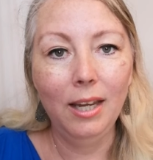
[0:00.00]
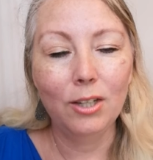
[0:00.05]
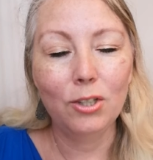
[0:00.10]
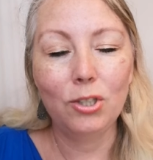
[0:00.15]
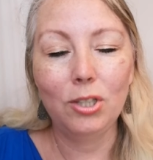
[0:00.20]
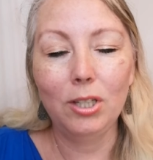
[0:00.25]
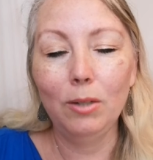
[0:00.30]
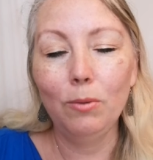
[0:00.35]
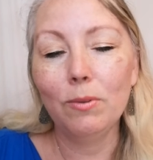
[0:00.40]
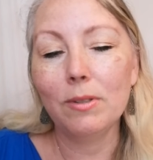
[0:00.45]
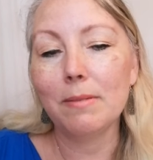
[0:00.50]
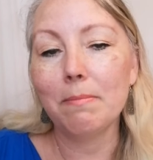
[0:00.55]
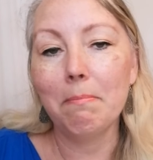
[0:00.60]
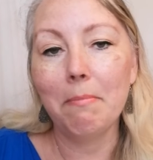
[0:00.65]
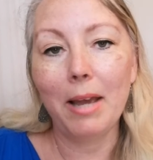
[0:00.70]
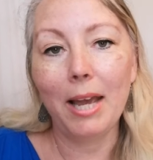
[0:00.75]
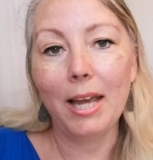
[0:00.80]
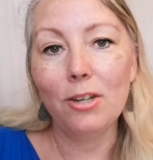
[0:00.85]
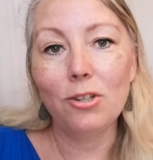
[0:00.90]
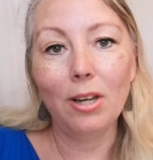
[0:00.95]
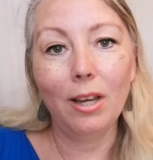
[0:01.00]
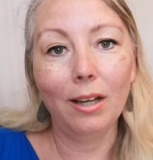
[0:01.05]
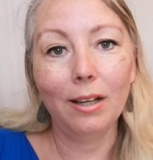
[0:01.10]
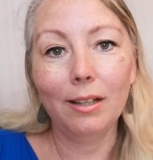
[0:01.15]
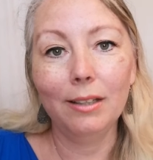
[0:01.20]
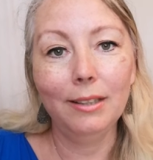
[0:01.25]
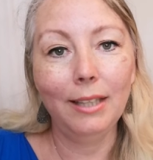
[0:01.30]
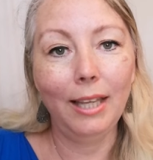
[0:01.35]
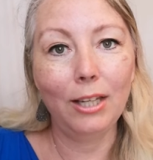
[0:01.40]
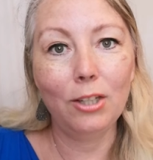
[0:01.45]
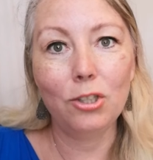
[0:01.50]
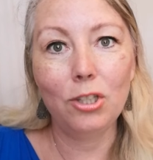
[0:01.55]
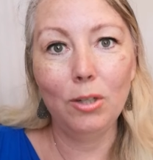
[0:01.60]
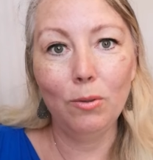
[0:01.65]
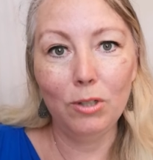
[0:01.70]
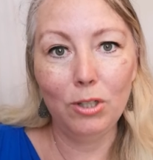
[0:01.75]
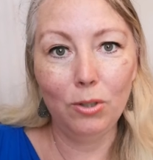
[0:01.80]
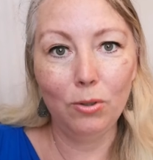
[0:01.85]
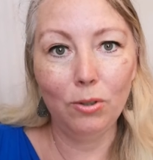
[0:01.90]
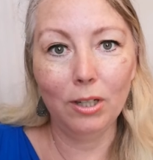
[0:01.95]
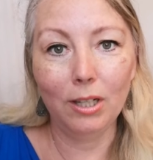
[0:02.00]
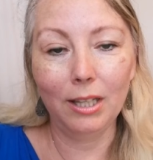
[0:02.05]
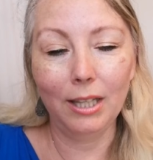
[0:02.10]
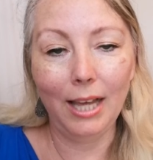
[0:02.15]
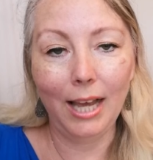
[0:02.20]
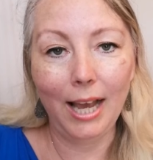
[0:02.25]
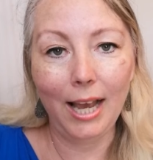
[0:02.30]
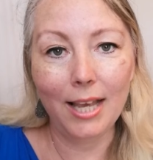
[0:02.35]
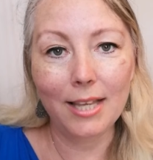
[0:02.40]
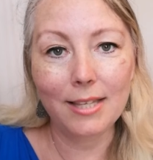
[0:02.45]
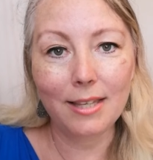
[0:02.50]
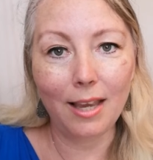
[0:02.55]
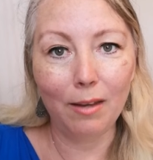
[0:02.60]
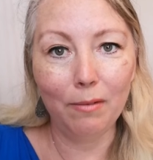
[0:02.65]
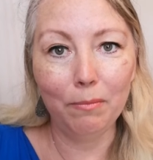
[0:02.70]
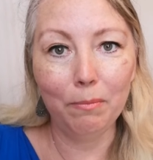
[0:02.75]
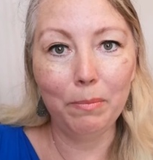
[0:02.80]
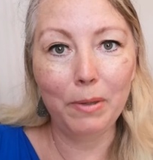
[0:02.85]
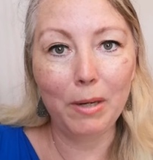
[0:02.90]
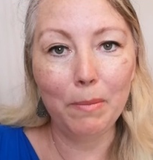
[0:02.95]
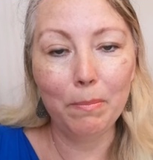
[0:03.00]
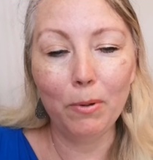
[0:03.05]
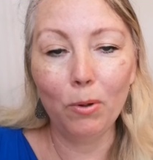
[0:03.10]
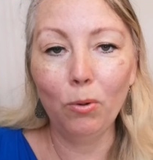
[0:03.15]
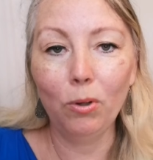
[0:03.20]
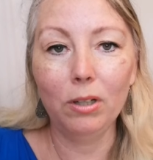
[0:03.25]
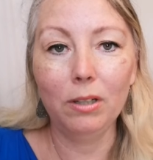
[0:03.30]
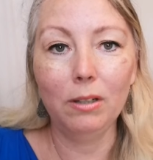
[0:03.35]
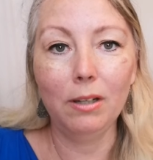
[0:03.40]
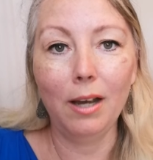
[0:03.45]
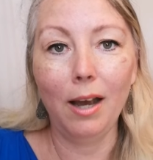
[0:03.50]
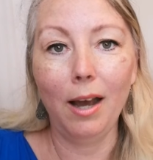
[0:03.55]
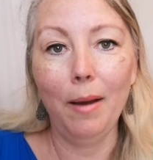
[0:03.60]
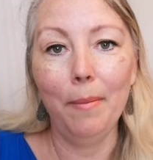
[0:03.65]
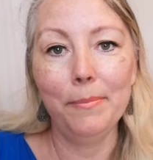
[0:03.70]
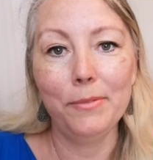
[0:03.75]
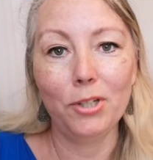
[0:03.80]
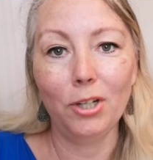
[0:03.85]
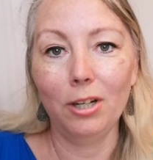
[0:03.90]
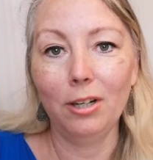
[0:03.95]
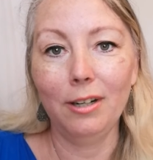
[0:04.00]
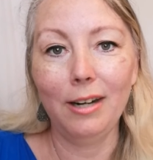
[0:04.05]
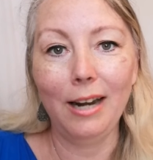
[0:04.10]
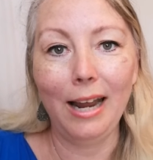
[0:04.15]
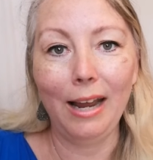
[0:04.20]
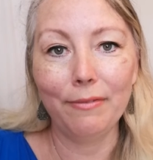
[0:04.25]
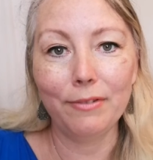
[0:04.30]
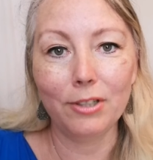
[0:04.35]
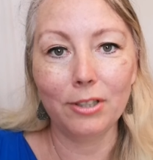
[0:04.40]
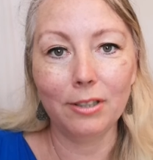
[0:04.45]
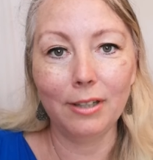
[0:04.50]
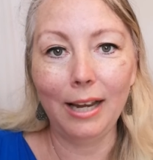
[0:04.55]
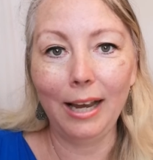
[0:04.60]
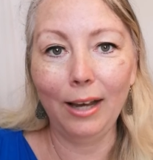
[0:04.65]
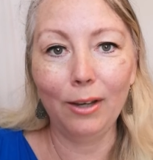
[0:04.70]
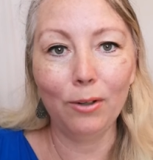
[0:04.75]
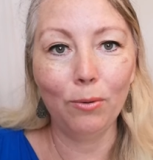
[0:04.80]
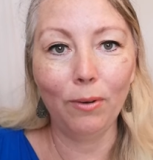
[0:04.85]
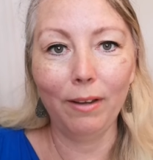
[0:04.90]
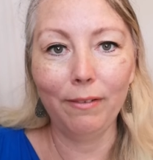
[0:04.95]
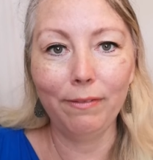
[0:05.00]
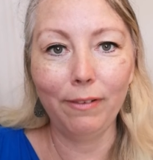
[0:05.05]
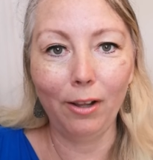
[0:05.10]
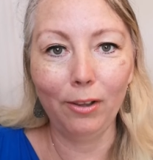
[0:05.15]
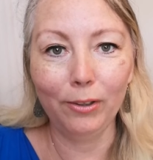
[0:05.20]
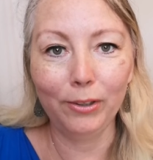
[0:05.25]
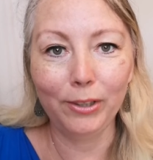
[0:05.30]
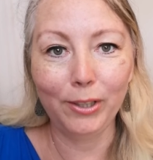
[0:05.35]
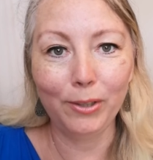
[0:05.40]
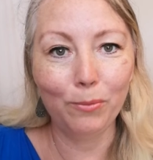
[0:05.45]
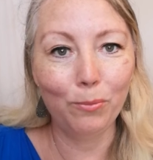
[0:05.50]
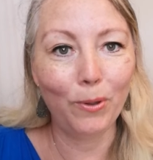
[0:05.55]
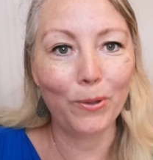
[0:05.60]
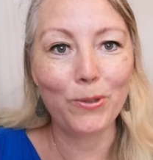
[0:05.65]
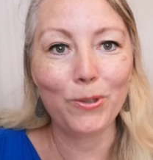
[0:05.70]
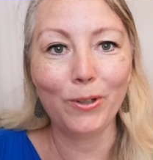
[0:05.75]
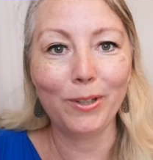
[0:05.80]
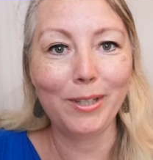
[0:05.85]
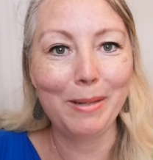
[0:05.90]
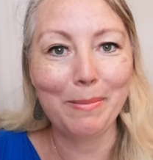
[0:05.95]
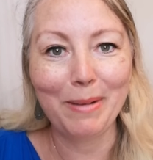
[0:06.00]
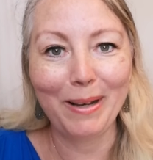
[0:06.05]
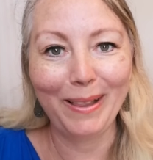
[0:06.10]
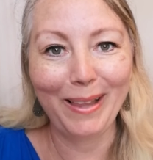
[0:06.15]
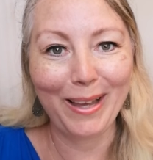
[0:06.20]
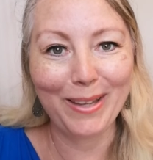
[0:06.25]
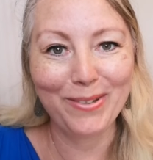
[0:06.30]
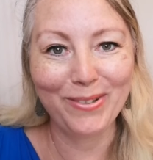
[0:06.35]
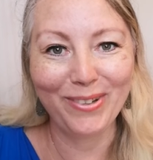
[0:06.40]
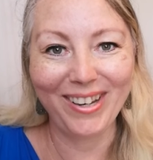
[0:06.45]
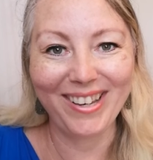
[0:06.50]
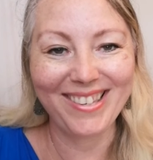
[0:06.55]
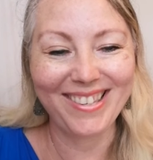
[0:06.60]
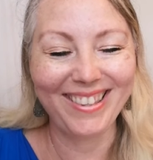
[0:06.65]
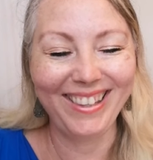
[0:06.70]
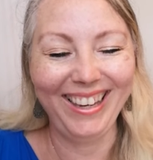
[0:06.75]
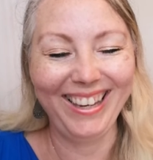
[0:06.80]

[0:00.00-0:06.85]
she was magic like she would do a class and people would come to her after how do i follow you what's your email I trust.